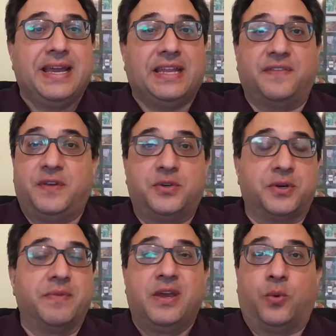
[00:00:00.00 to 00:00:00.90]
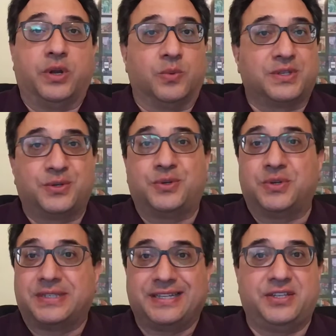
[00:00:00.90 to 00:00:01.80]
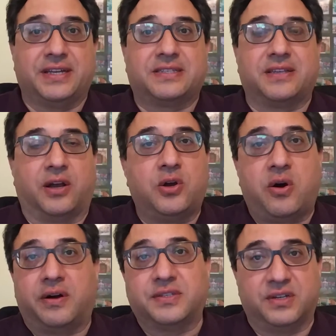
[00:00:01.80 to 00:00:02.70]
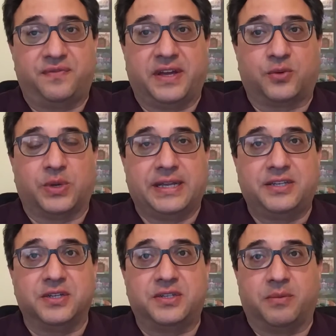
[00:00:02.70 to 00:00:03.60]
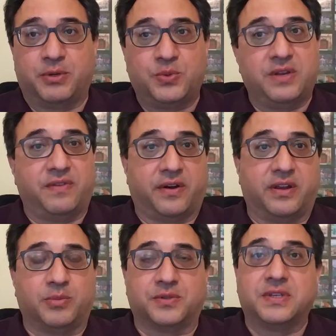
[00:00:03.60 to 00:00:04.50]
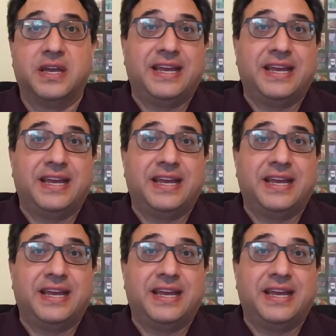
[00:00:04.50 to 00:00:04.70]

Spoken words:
In the future, when a researcher suggests a cause and effect relationship between variables,